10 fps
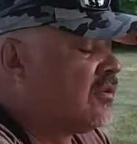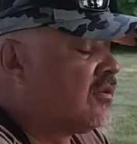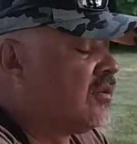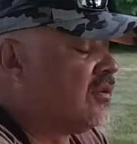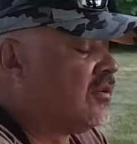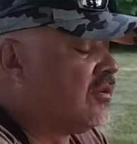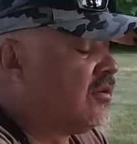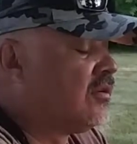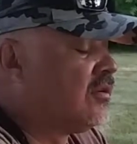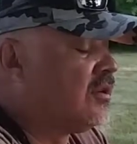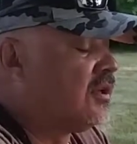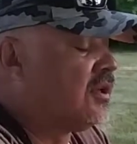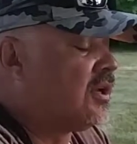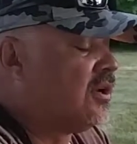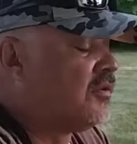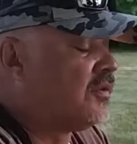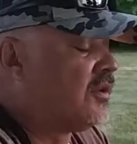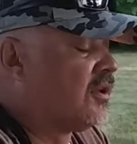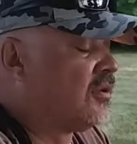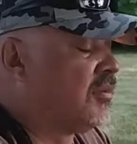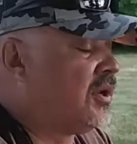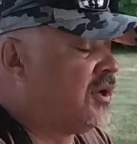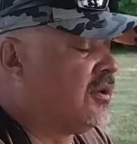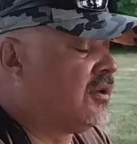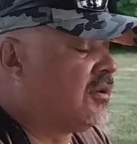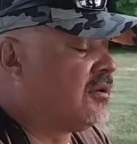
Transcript: So let that go for another minute.